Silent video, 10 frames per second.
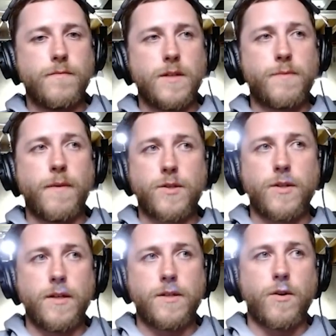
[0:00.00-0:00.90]

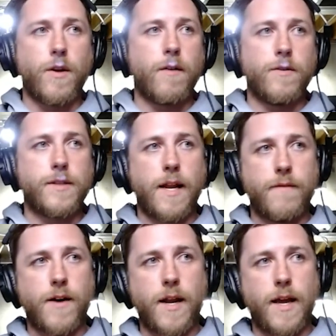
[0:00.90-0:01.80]
especially certain Heralds that have
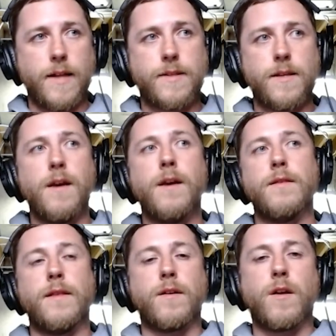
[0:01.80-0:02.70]
on hits
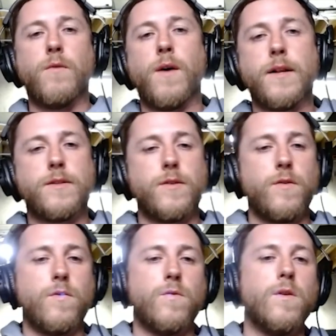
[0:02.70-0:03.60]
that they're going to want to,